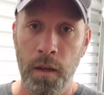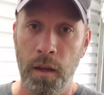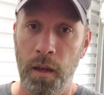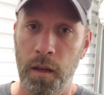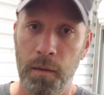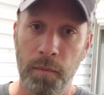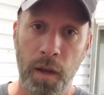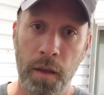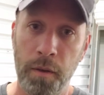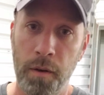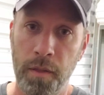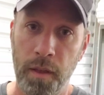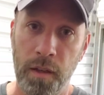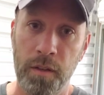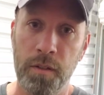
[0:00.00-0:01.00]
other
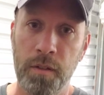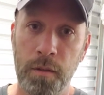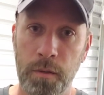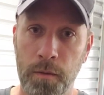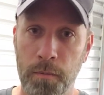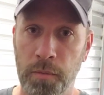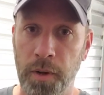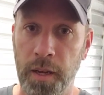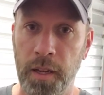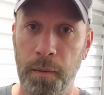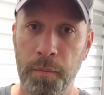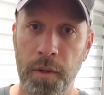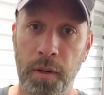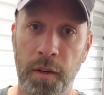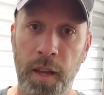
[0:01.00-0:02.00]
things to break
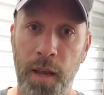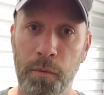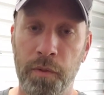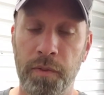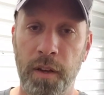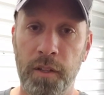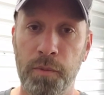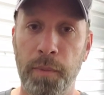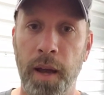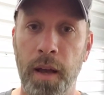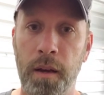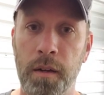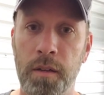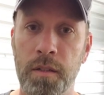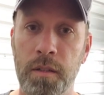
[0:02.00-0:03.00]
up your camouflage pattern.